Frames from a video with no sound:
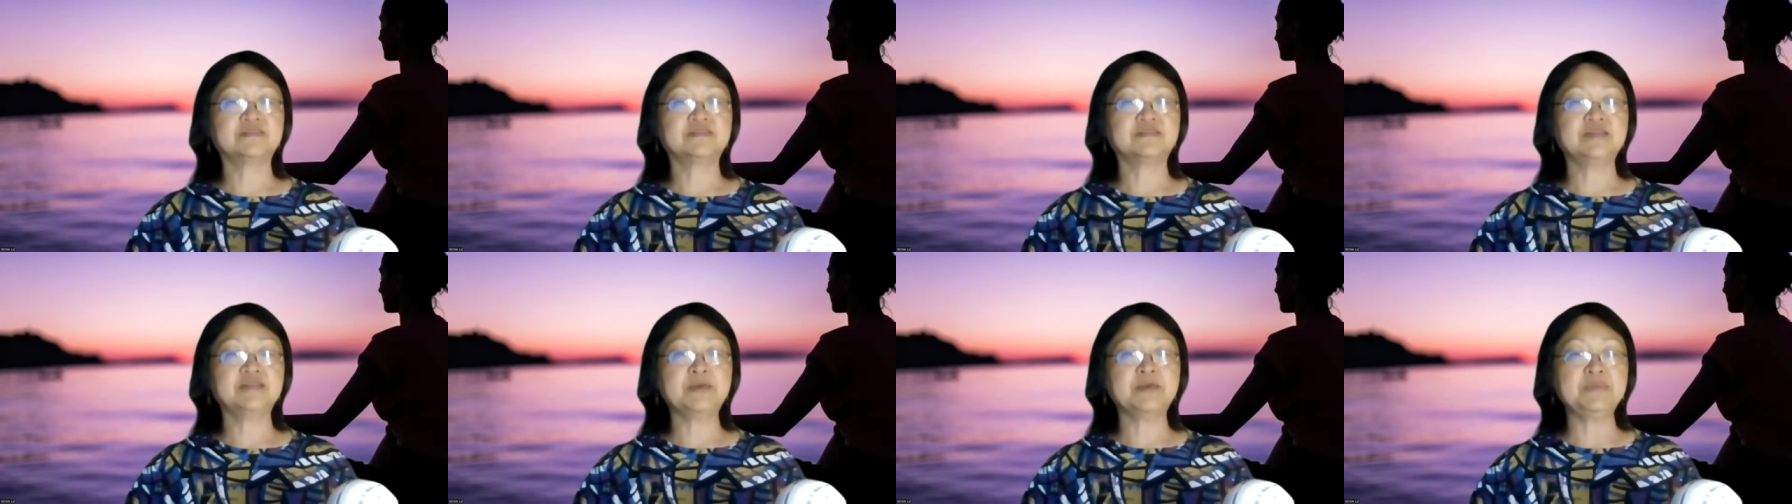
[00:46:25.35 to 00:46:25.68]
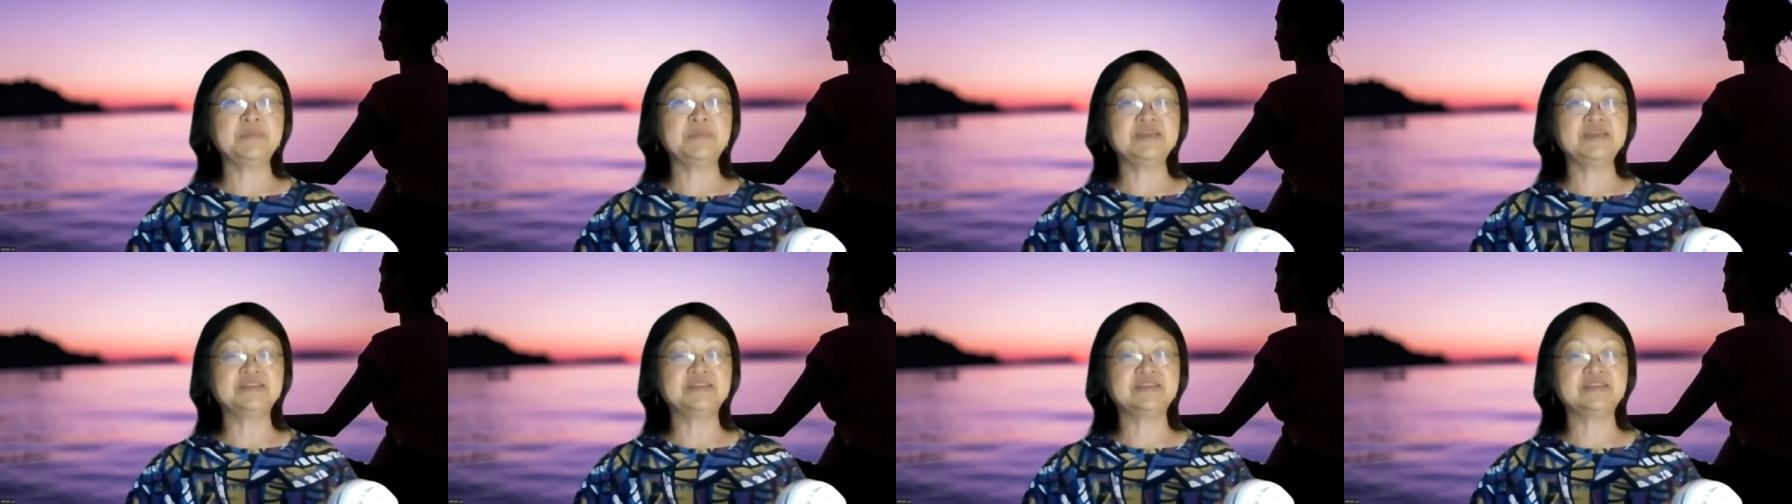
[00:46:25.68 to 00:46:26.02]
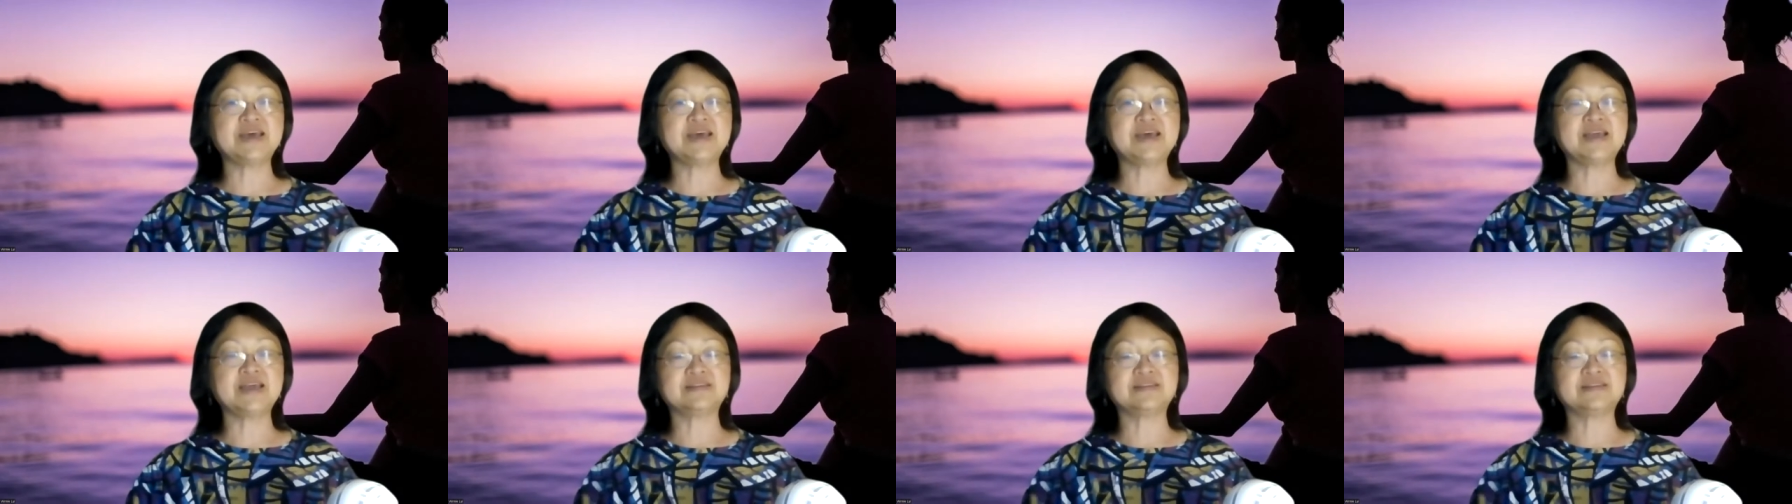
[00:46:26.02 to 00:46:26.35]
That means
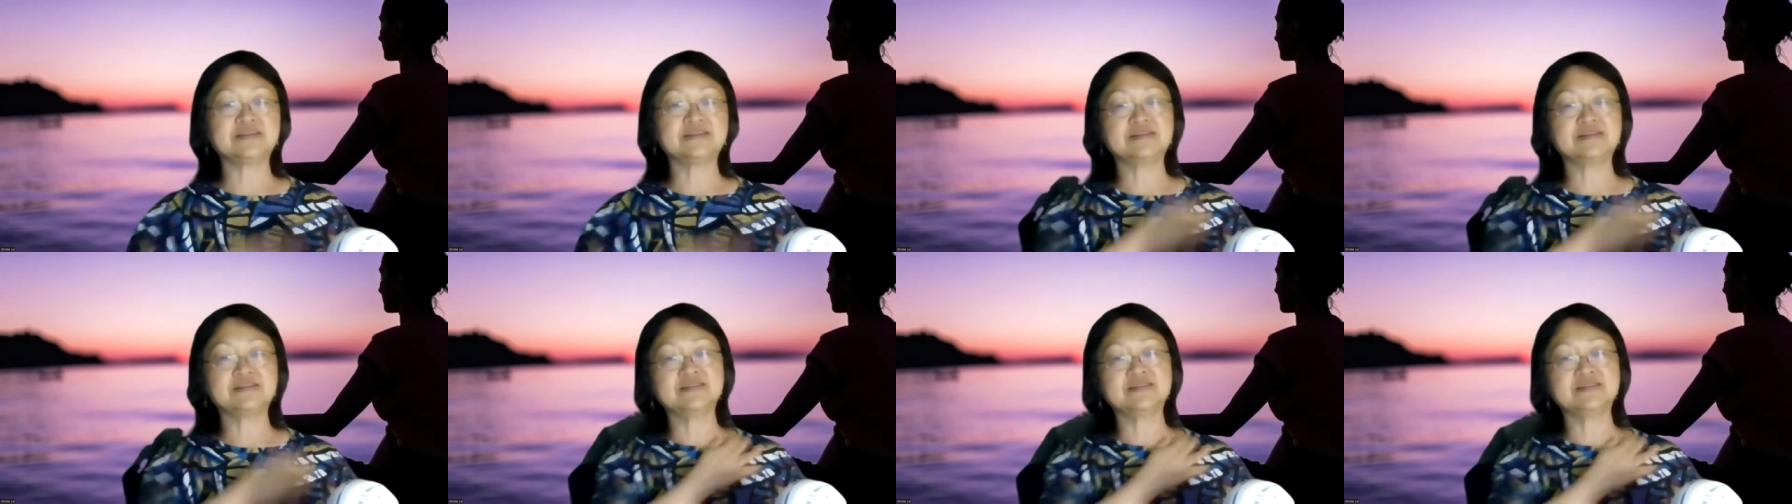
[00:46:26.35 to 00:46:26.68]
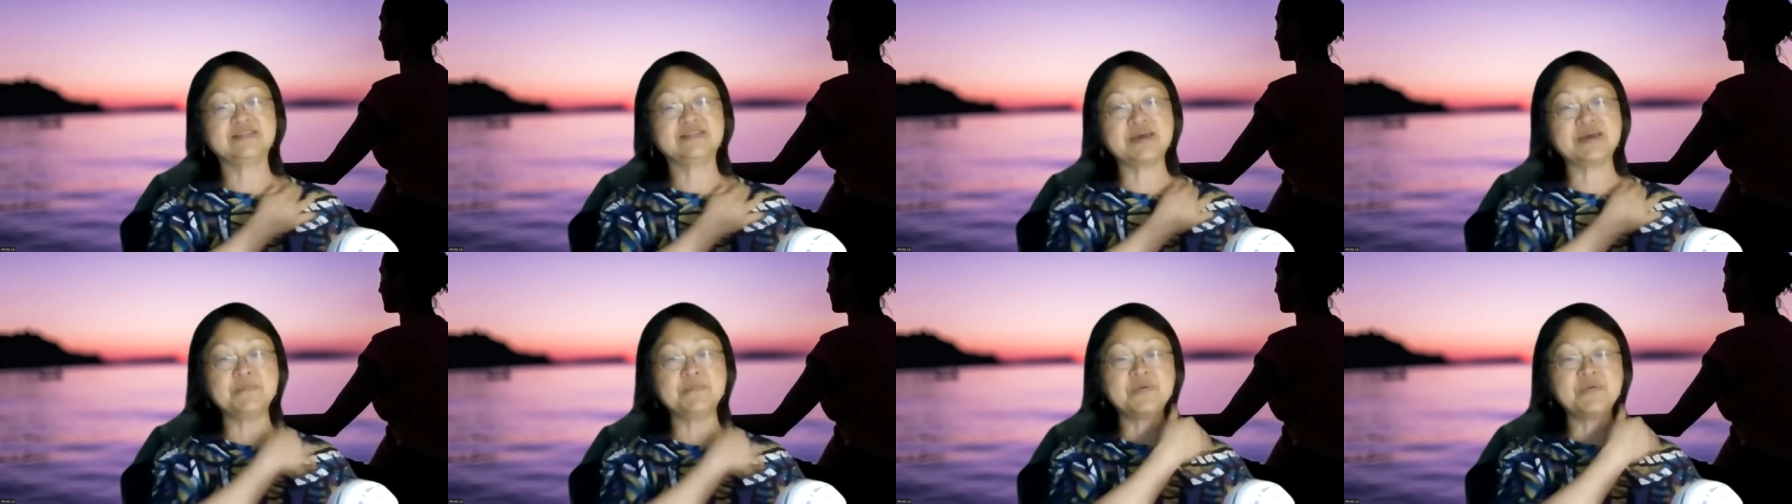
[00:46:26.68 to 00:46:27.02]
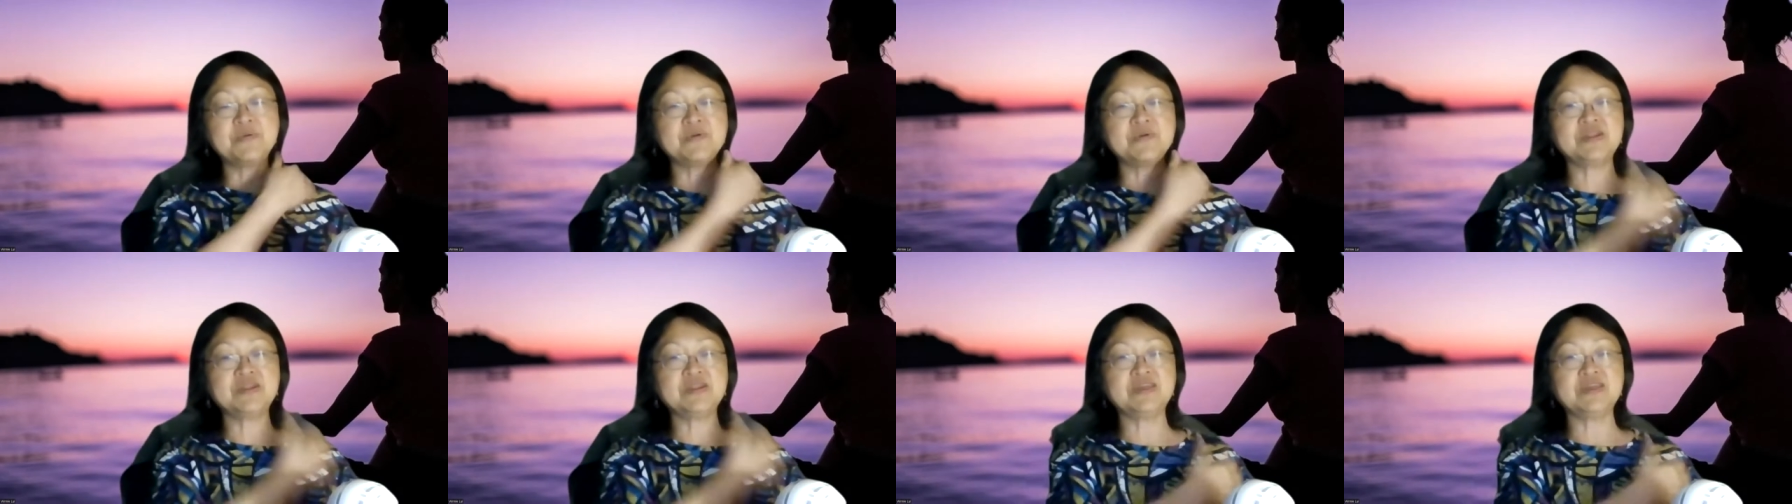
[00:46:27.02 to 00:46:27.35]
that that
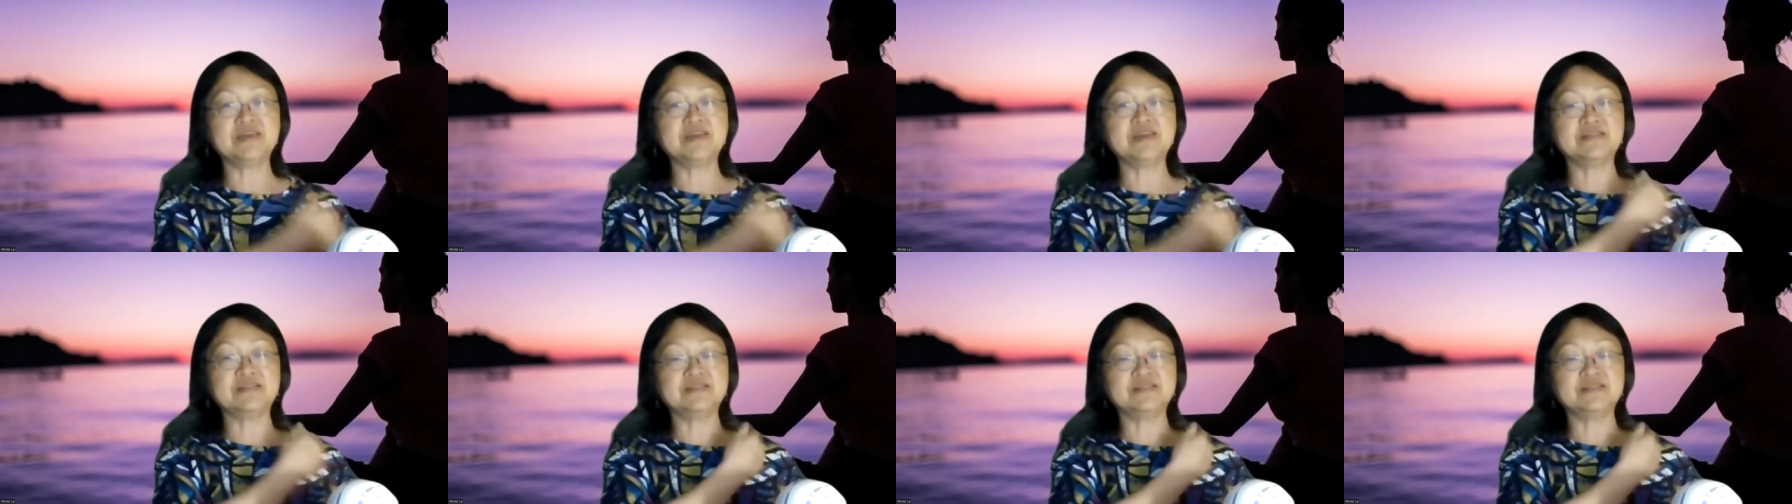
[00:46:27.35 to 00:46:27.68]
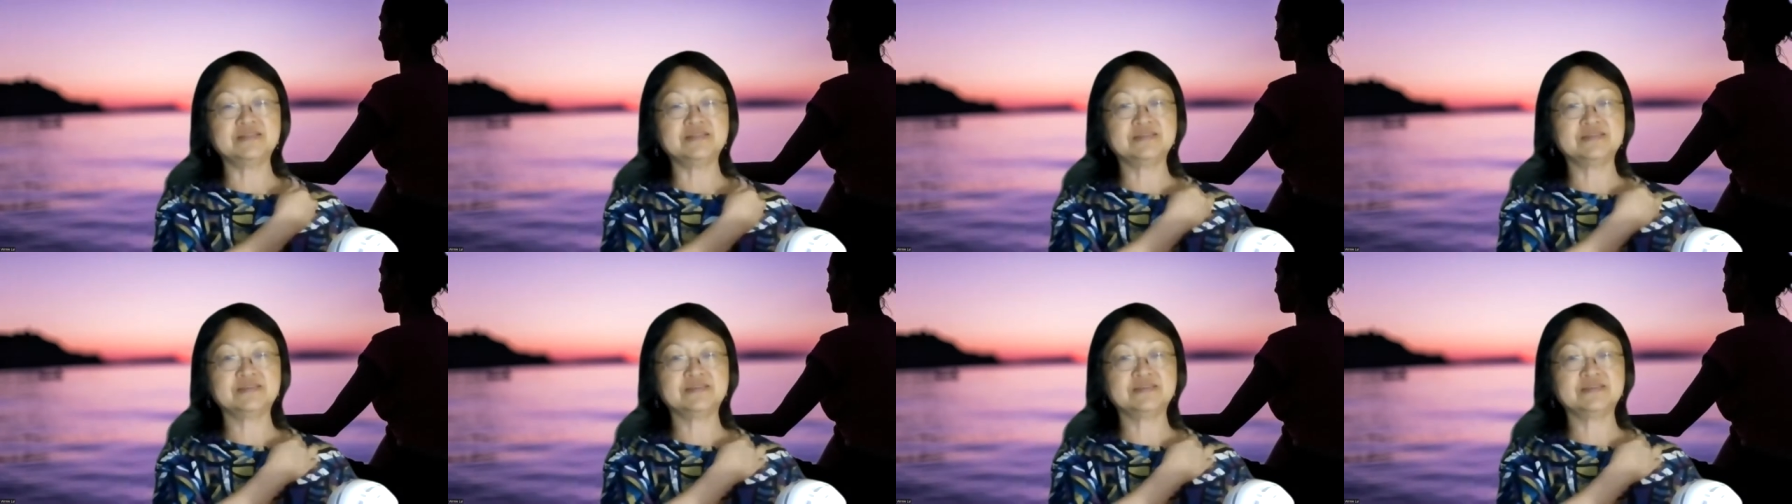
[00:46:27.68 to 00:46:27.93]
meridian